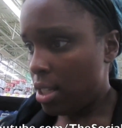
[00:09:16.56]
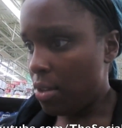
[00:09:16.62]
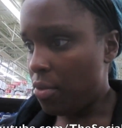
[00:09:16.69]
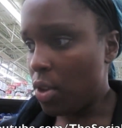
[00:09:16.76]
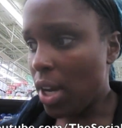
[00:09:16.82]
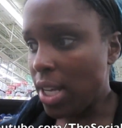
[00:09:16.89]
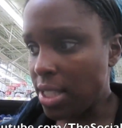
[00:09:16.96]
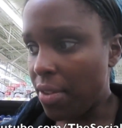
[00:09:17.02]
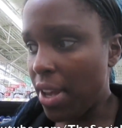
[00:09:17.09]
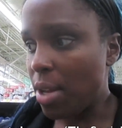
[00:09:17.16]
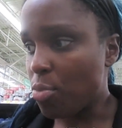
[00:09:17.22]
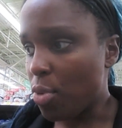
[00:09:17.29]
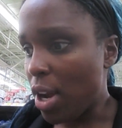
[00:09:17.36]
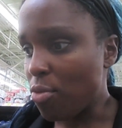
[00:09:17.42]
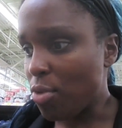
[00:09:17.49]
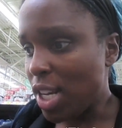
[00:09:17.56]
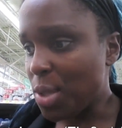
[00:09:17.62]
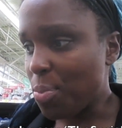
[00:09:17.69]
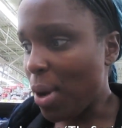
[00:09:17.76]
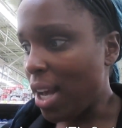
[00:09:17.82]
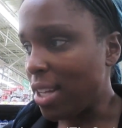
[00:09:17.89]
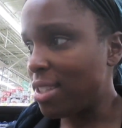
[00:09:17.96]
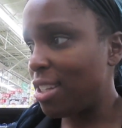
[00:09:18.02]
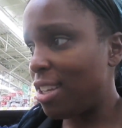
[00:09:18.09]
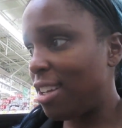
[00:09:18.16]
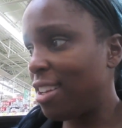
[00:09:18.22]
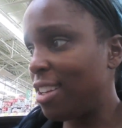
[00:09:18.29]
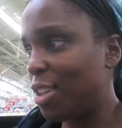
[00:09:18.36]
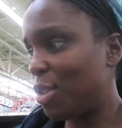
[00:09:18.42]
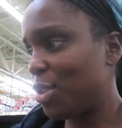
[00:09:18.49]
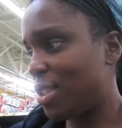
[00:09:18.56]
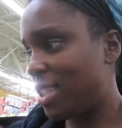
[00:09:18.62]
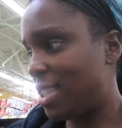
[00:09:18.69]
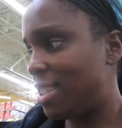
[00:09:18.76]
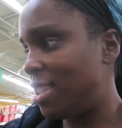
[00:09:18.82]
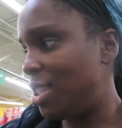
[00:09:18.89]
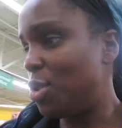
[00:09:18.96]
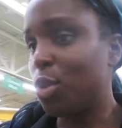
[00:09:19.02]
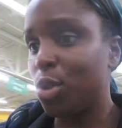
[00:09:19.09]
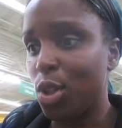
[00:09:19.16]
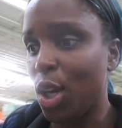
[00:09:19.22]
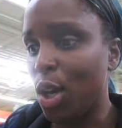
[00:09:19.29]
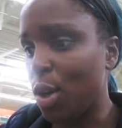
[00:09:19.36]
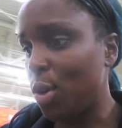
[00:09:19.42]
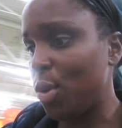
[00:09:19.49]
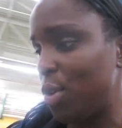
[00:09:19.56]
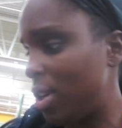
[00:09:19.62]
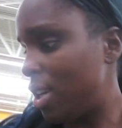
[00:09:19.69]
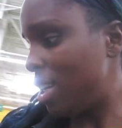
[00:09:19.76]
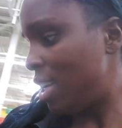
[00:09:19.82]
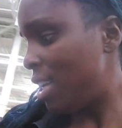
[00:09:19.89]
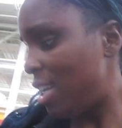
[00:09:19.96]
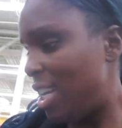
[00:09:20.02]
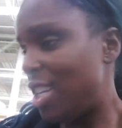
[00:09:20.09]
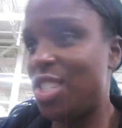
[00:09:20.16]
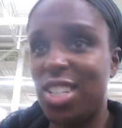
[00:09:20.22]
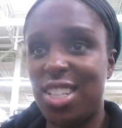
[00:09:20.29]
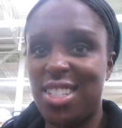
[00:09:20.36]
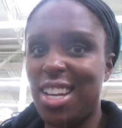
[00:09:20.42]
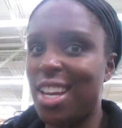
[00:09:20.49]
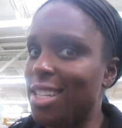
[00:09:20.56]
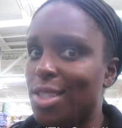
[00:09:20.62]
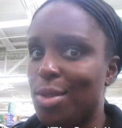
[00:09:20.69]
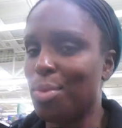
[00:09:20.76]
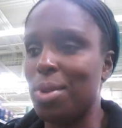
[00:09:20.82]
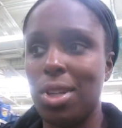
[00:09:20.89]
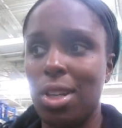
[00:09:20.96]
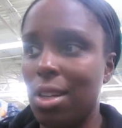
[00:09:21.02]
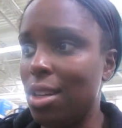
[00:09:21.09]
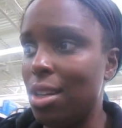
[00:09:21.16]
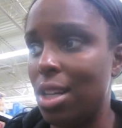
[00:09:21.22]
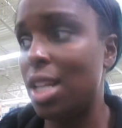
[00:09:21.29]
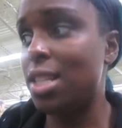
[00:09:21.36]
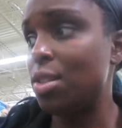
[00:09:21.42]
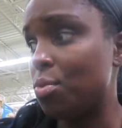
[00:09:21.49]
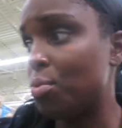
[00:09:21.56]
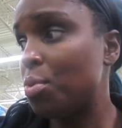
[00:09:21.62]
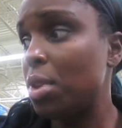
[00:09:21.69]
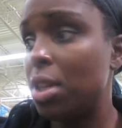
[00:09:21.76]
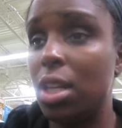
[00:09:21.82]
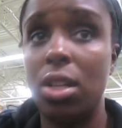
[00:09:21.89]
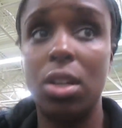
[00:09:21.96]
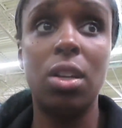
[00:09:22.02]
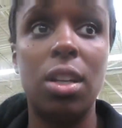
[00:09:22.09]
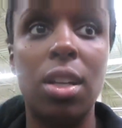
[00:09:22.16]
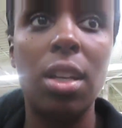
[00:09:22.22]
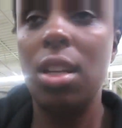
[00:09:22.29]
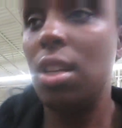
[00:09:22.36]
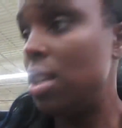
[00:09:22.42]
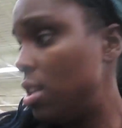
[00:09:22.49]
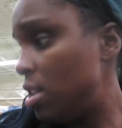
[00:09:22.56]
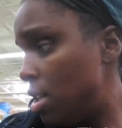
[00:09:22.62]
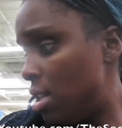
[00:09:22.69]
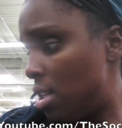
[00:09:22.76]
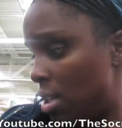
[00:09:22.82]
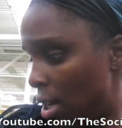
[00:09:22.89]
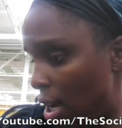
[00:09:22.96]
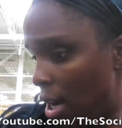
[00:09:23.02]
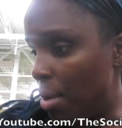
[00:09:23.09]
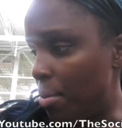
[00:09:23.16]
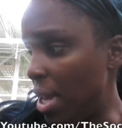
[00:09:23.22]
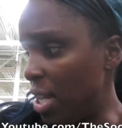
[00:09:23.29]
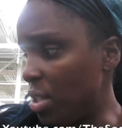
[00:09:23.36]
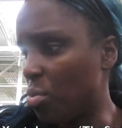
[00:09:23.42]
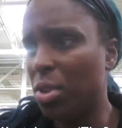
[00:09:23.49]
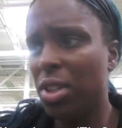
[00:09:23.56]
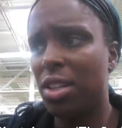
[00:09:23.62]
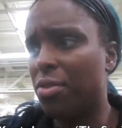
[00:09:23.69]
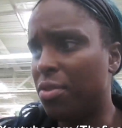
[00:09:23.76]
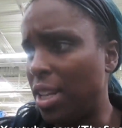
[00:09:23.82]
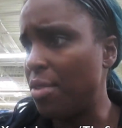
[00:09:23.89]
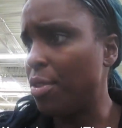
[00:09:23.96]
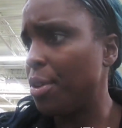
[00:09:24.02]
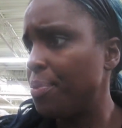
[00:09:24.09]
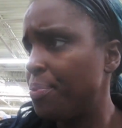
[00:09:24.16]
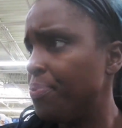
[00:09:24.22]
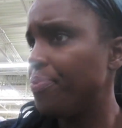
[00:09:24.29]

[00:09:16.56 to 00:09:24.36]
If you guys have had brown rice pasta, you'll you'll know. It just tastes really good. It's a really good um, has really good flavor.